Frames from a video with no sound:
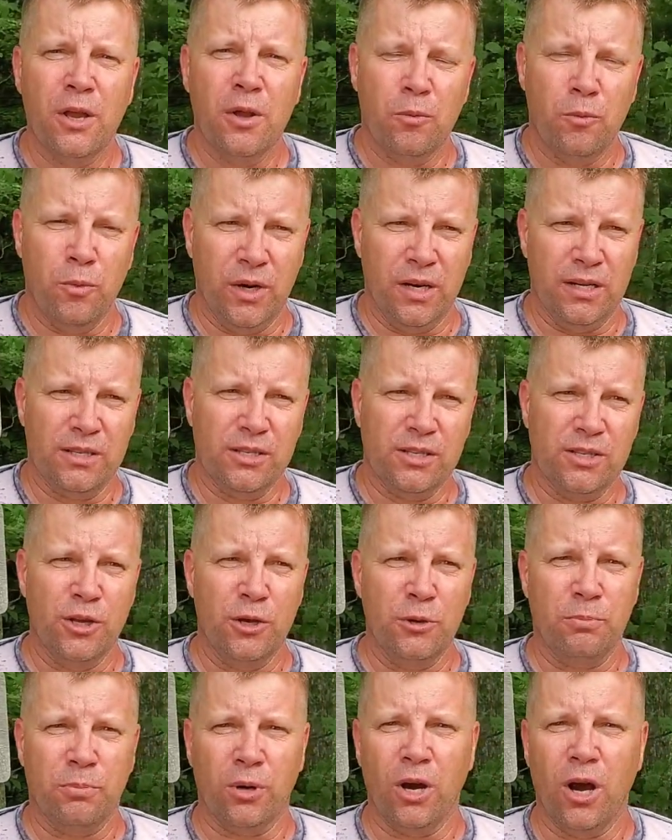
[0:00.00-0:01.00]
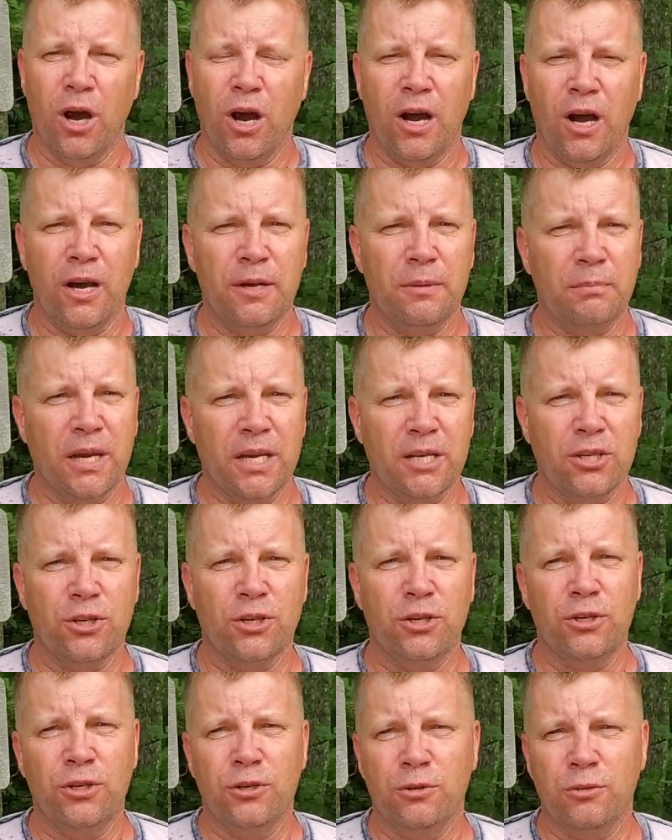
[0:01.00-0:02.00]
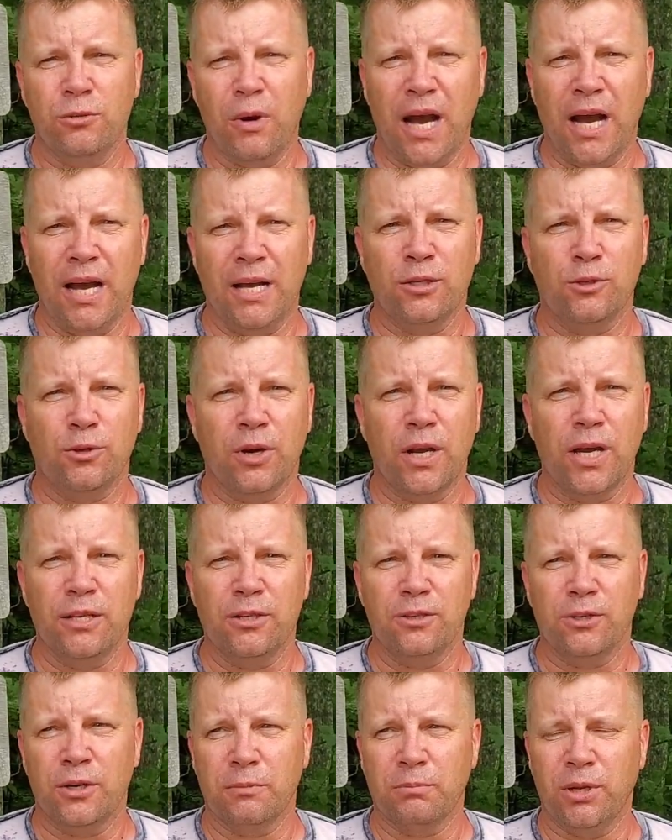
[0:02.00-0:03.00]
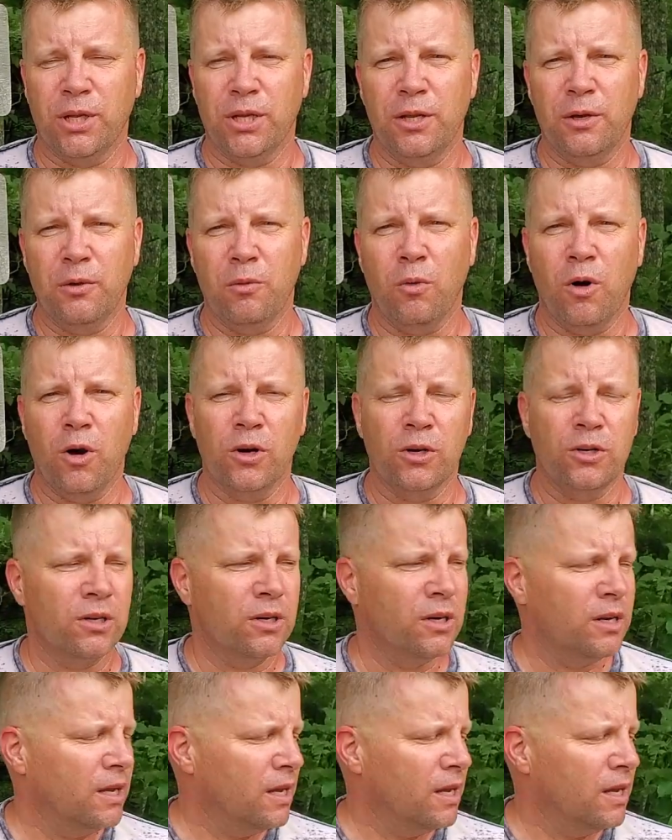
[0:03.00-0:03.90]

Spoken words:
when it's super hot. Make sure you hydrate, drink plenty of water.